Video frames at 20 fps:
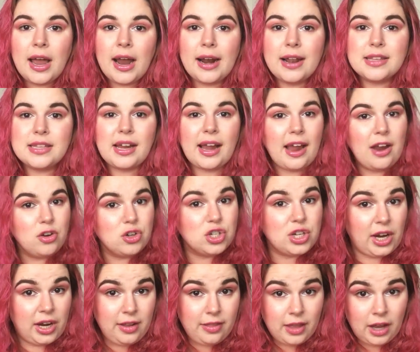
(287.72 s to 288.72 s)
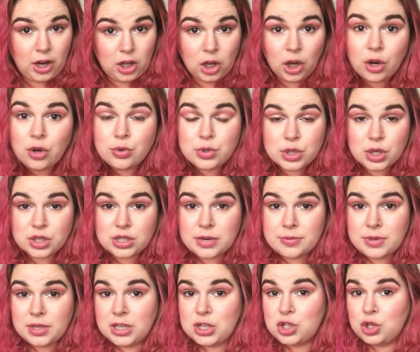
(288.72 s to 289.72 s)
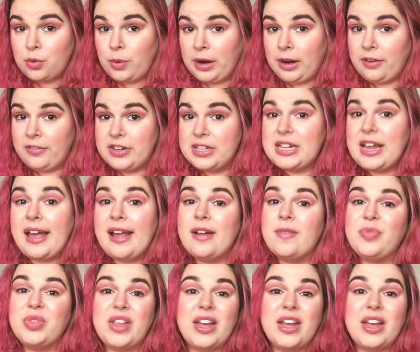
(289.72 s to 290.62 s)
And it's like, I understand that clothes are something that you wear every day.